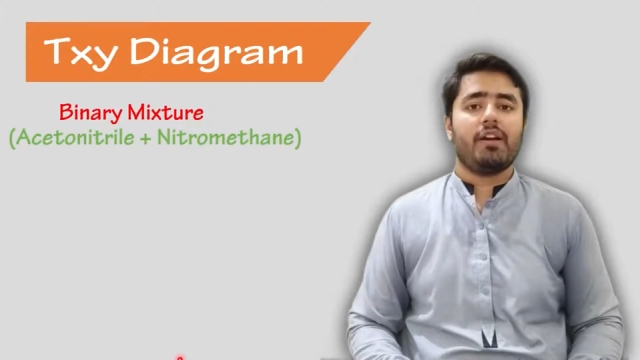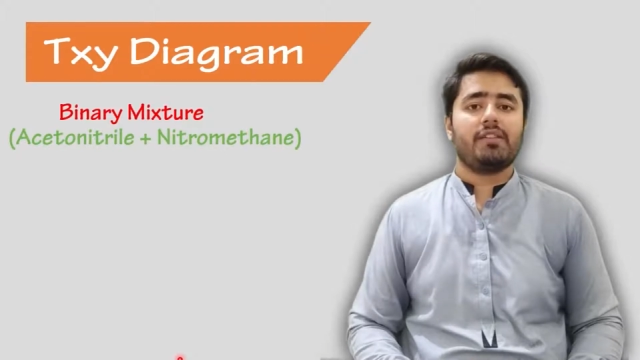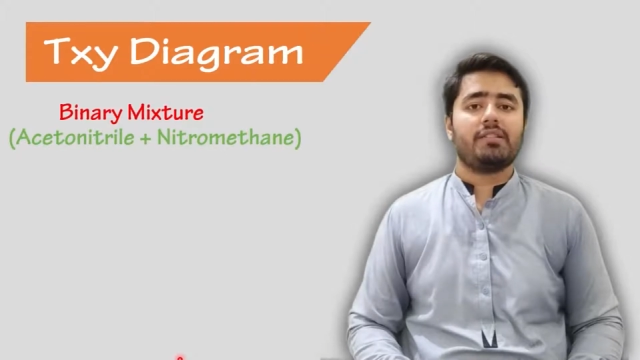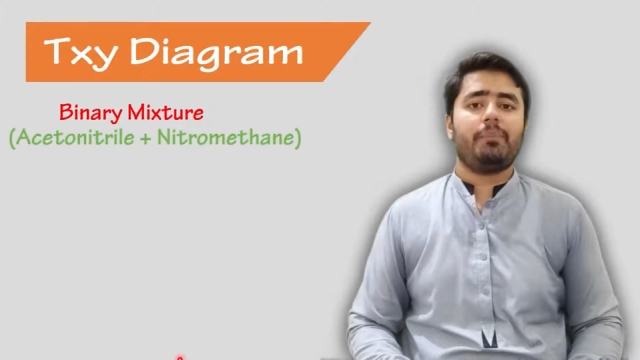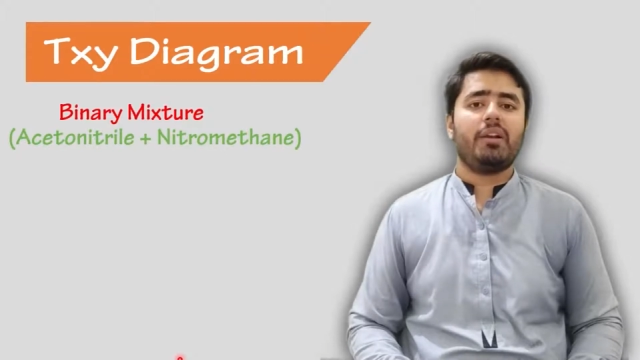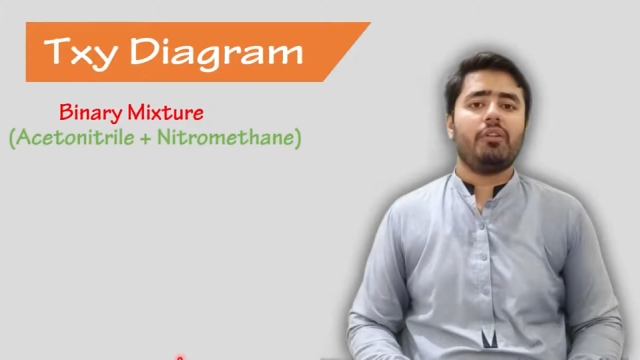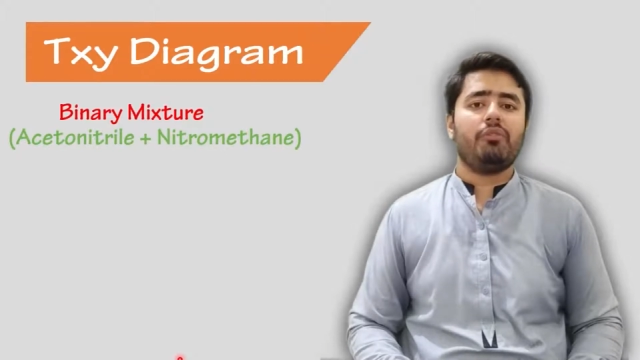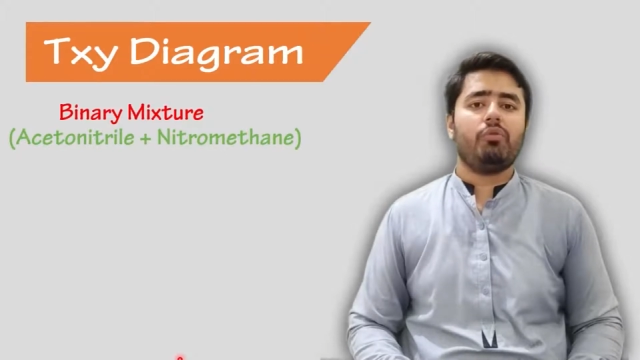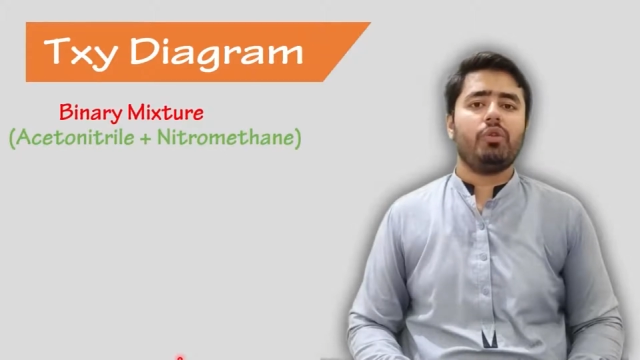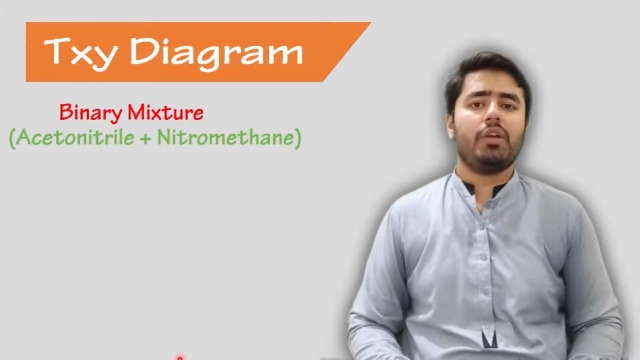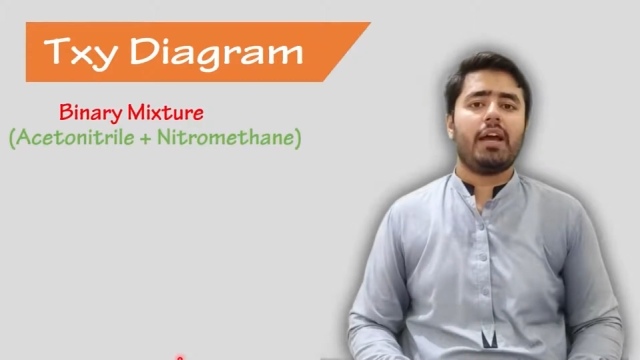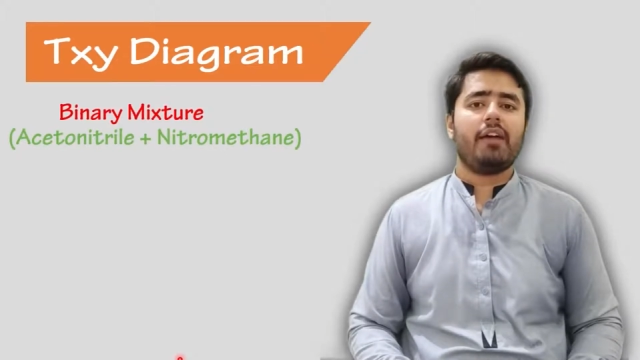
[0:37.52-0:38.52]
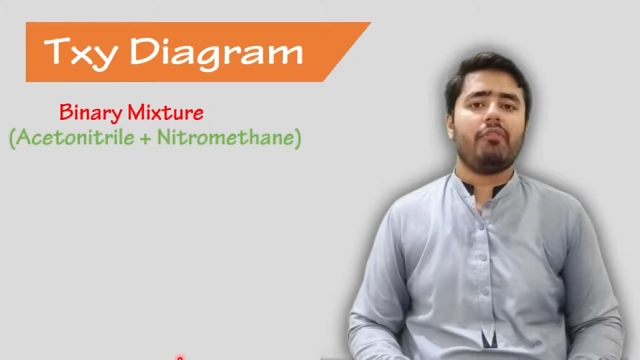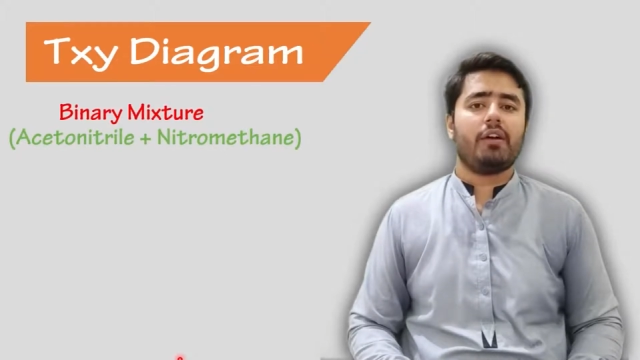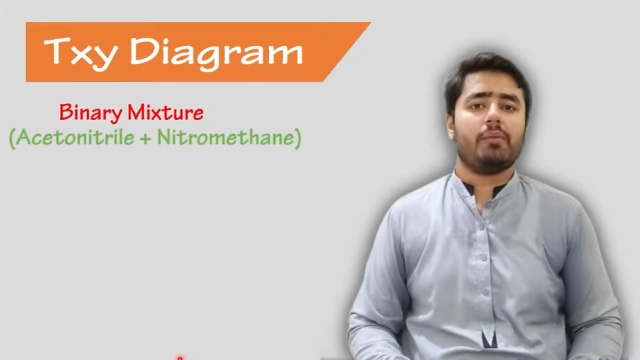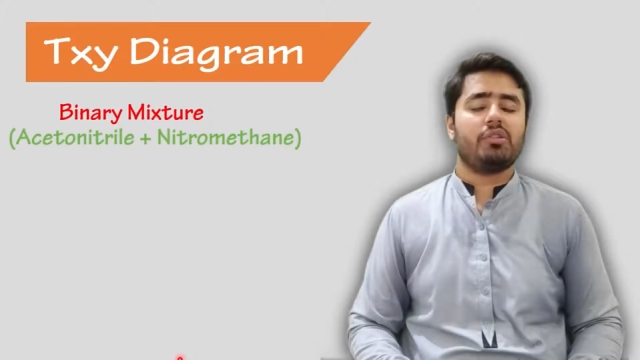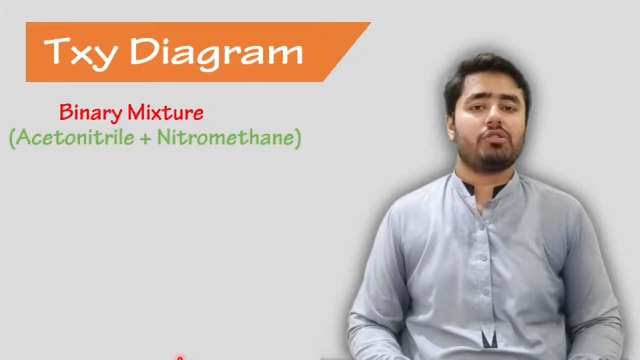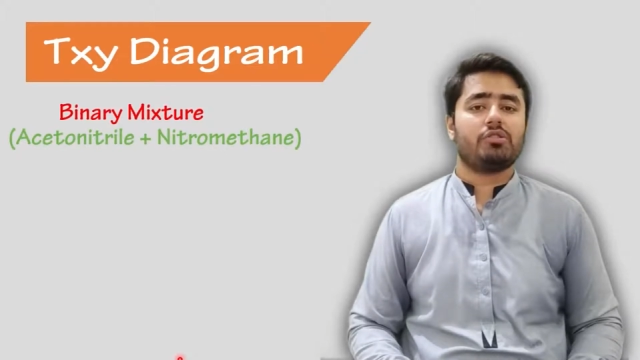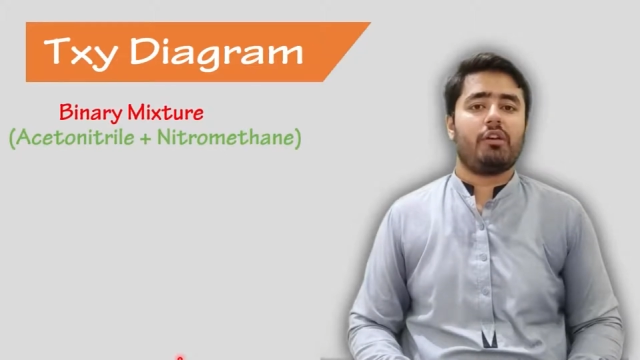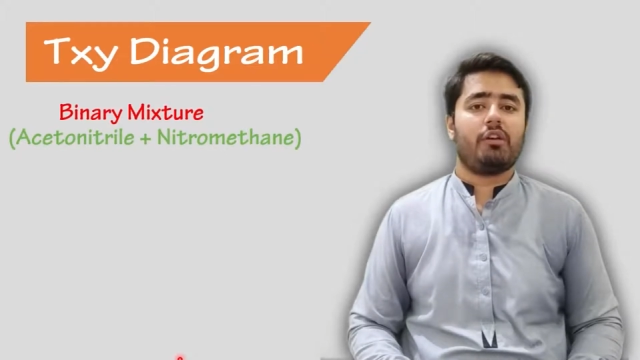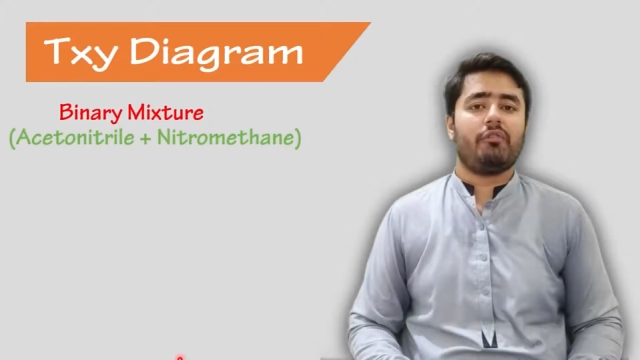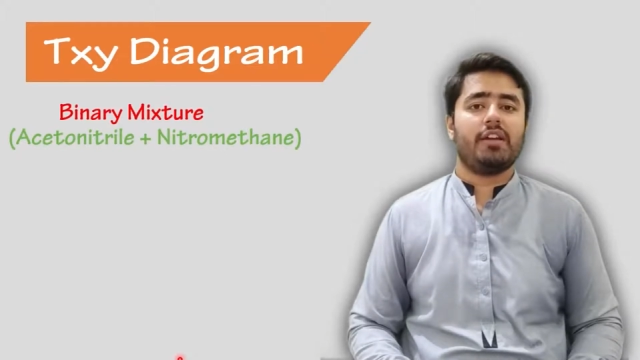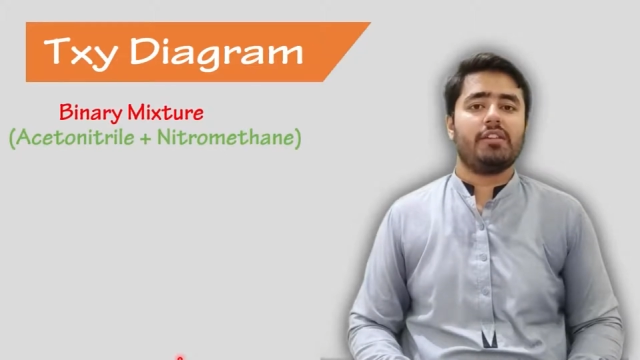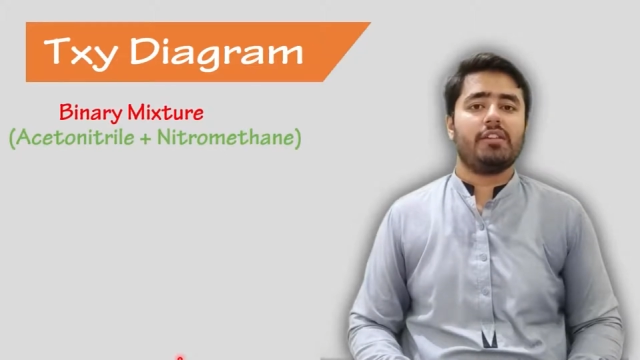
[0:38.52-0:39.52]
For example, if we have a mixture of